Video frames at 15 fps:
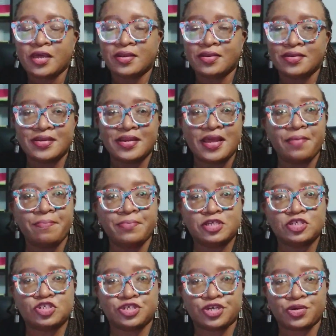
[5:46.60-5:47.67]
Let me
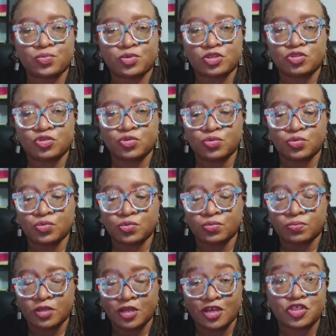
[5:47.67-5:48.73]
share with you
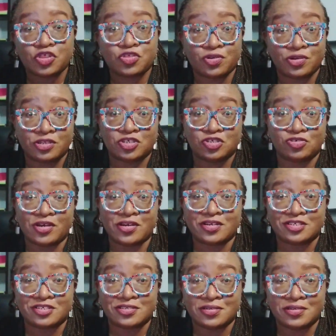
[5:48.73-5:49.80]
a 3rd
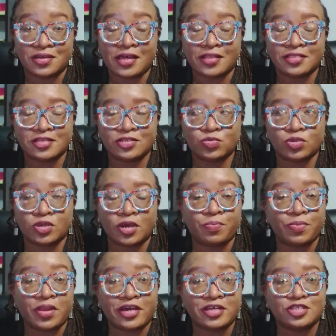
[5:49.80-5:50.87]
strategy, and this would
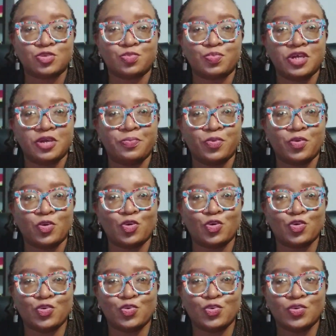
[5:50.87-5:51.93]
apply to people
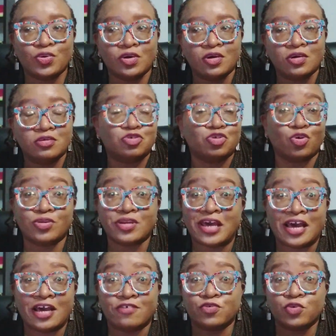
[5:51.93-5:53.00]
who don't
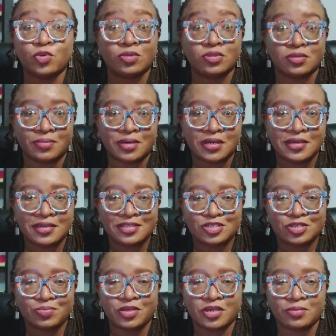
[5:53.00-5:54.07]
have all the money
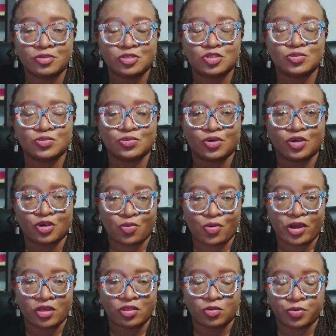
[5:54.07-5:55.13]
to be able to
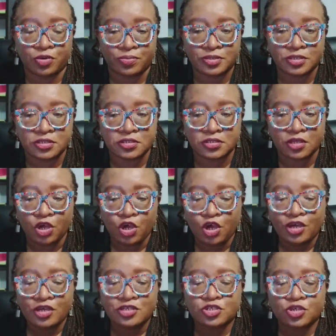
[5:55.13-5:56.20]
acquire the properties.
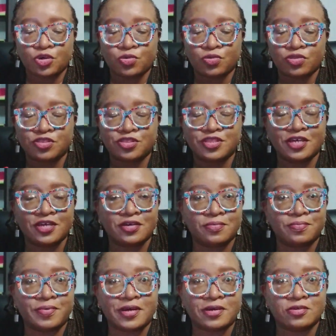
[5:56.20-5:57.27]
So think
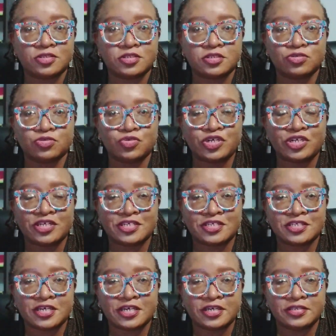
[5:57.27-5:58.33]
about real
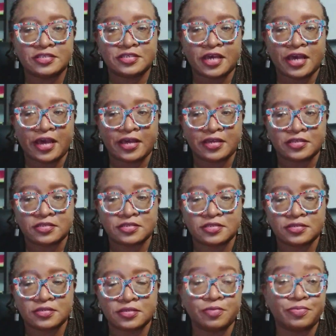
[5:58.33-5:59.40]
estate
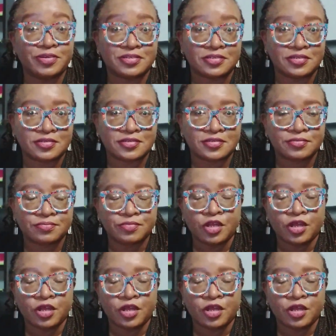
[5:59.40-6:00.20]
as a business.